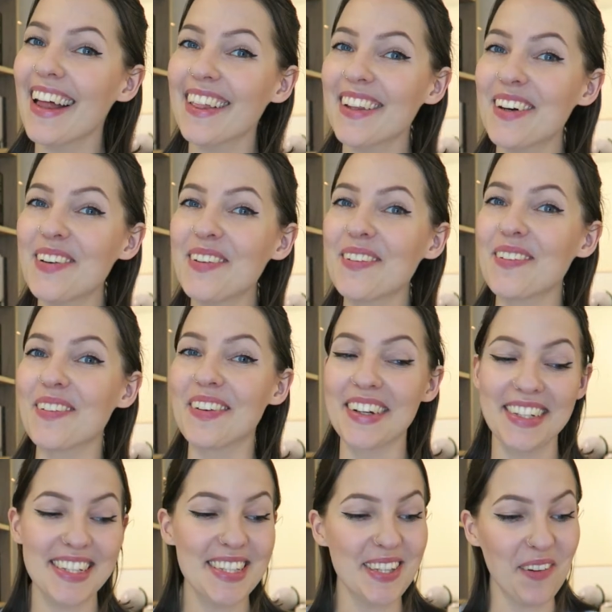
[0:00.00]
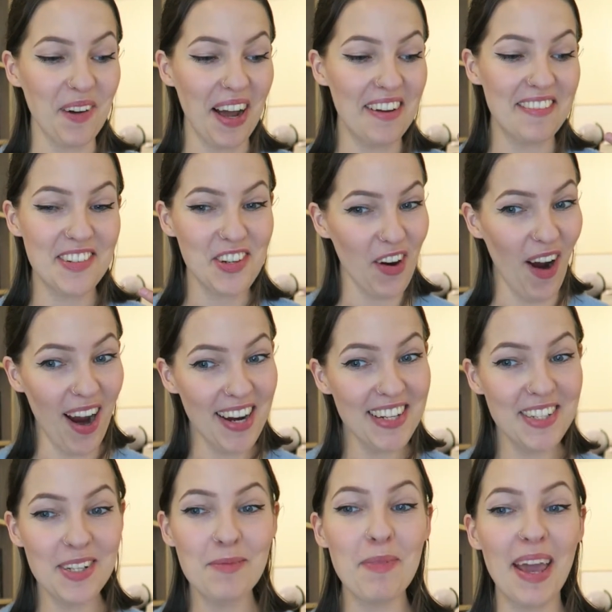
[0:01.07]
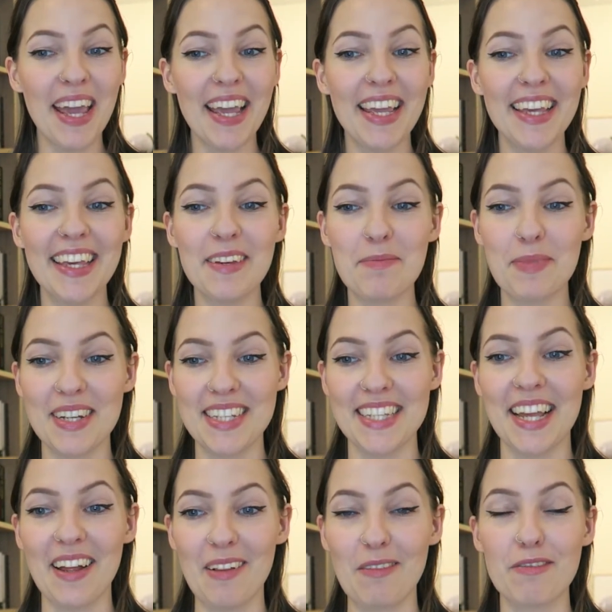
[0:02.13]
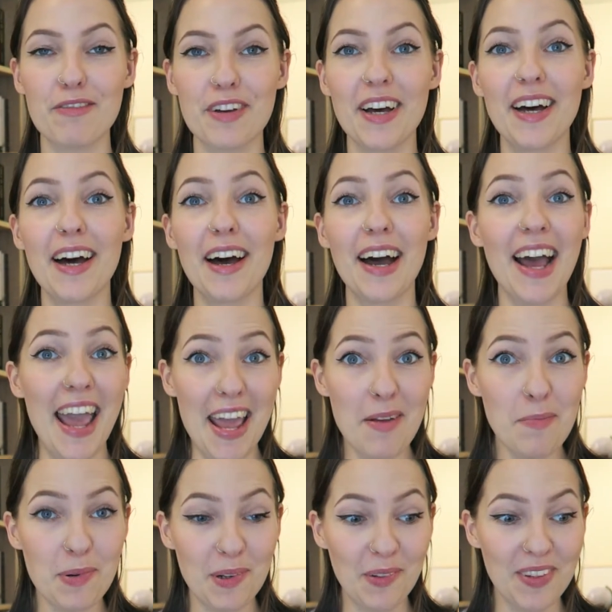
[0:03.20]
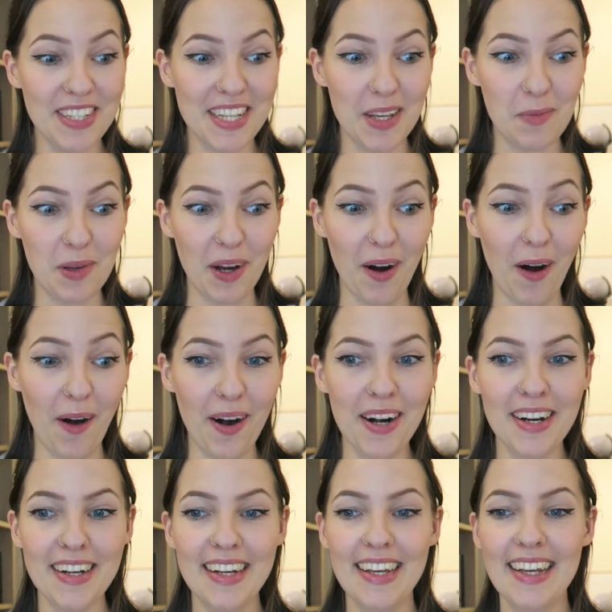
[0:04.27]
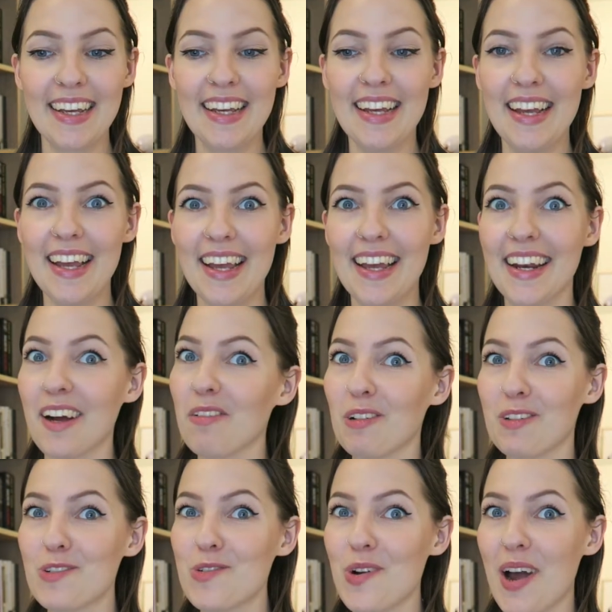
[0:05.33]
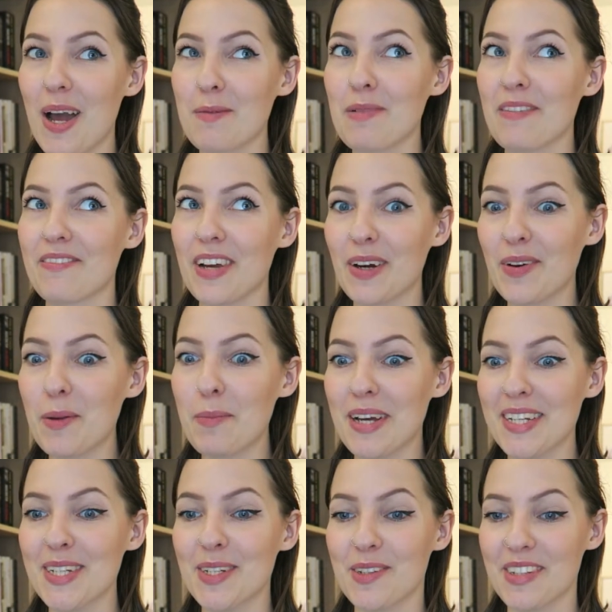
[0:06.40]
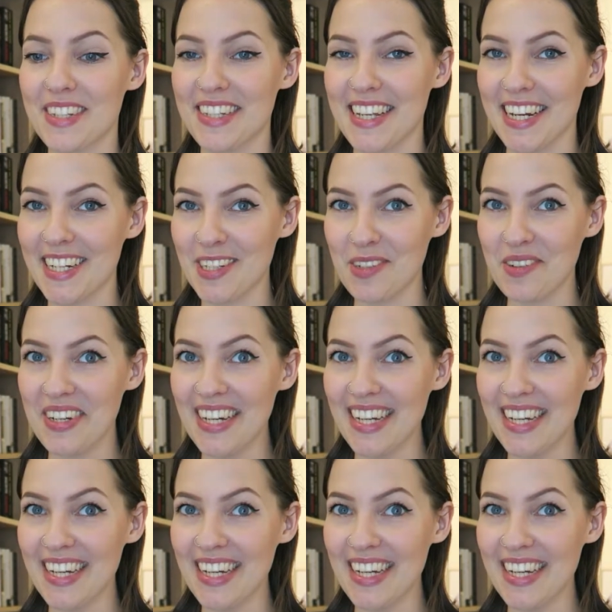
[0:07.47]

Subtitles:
Hello! So I've tried to make myself an April TBR and I will try my very best to stick to